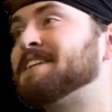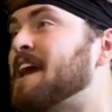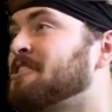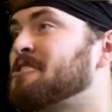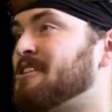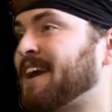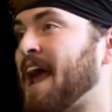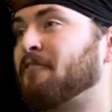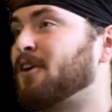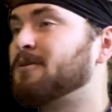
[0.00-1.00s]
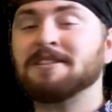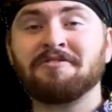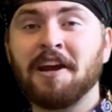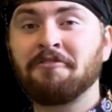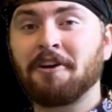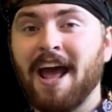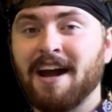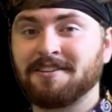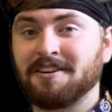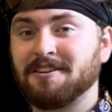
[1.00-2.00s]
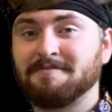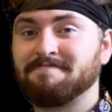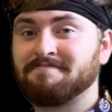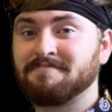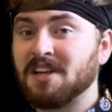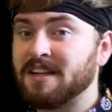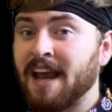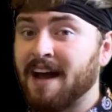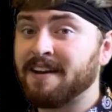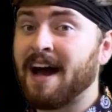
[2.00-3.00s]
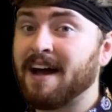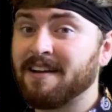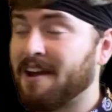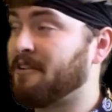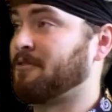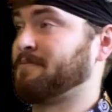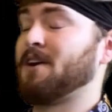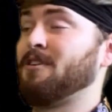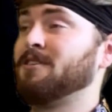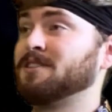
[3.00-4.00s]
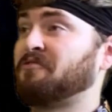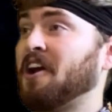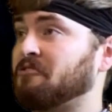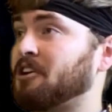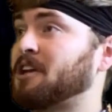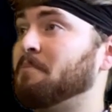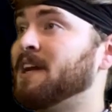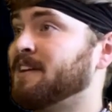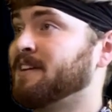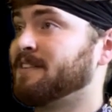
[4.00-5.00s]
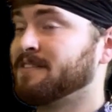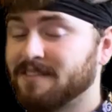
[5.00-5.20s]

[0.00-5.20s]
Dane Cook, everyone's favorite actor. Not, not, or everyone's favorite comedian.